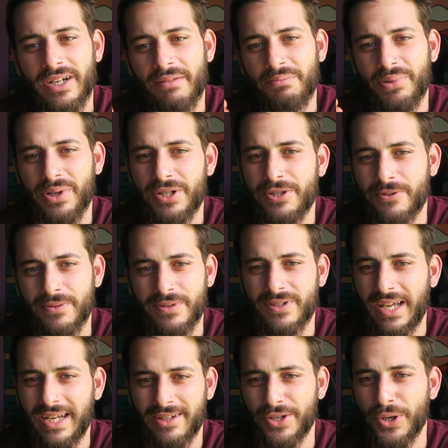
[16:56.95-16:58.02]
I'm pretty sure, is
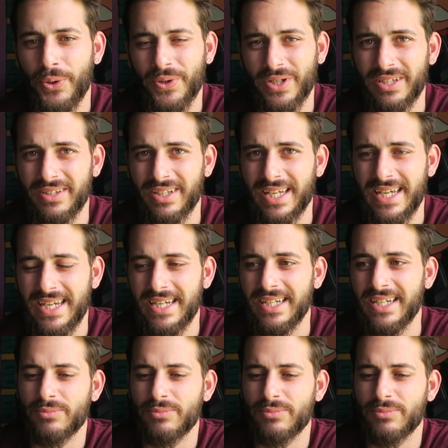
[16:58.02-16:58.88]
like gone in the key.